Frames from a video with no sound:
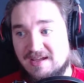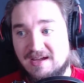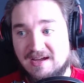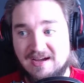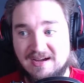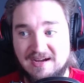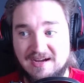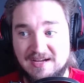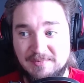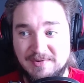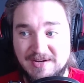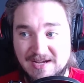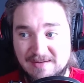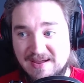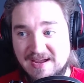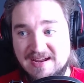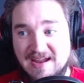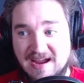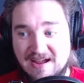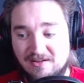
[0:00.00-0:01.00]
We got
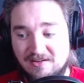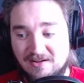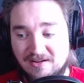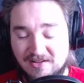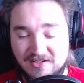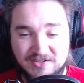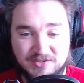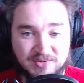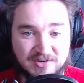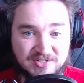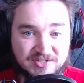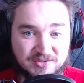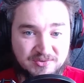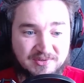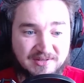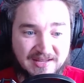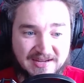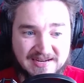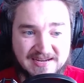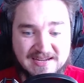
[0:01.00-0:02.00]
Matt Hollins, who I do
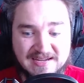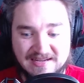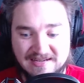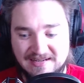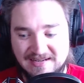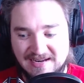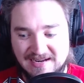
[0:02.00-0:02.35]
like,